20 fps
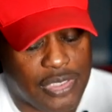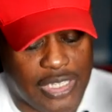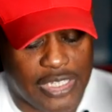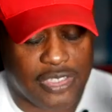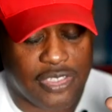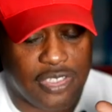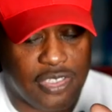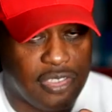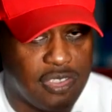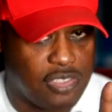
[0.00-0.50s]

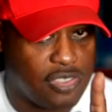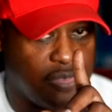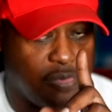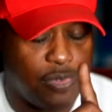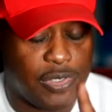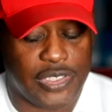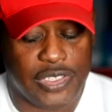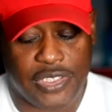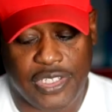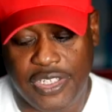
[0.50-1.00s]
like th this is
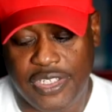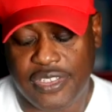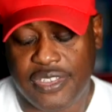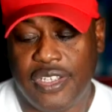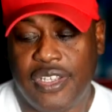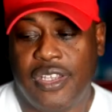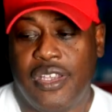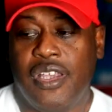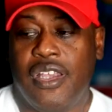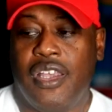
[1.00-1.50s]
one of the things,
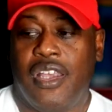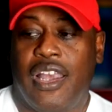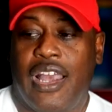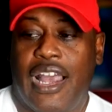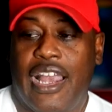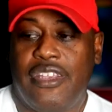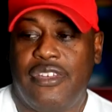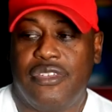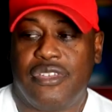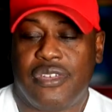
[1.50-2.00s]

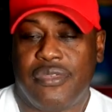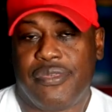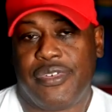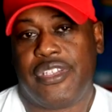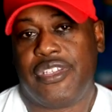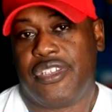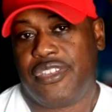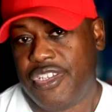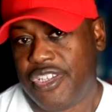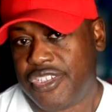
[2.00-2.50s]
I used to
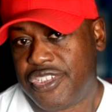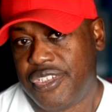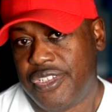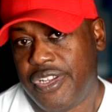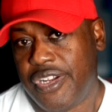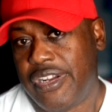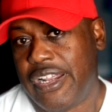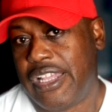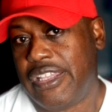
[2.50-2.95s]
read the dictionary.